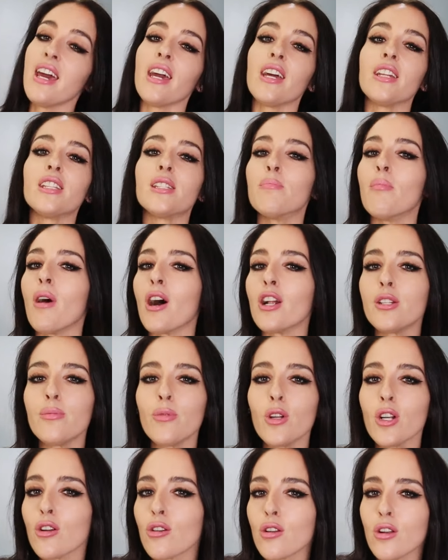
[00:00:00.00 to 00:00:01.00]
It's much
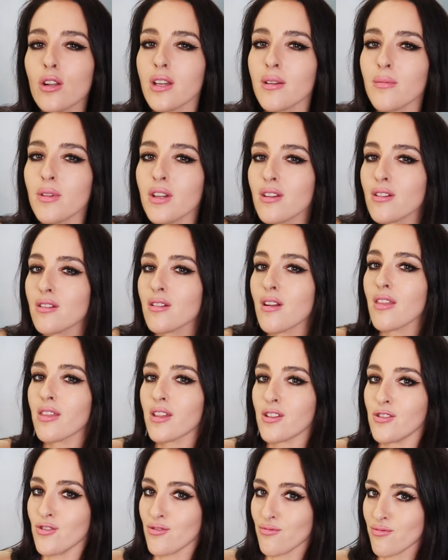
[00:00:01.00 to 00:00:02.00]
more creamier
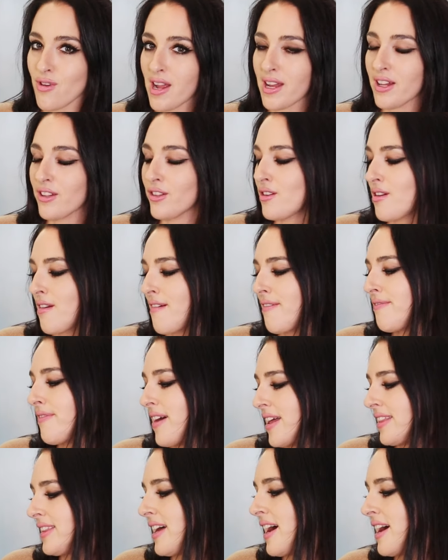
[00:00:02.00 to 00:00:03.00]
than your regular
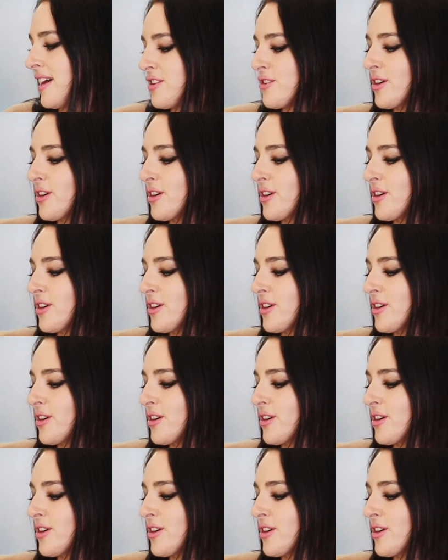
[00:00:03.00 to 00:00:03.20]
feta.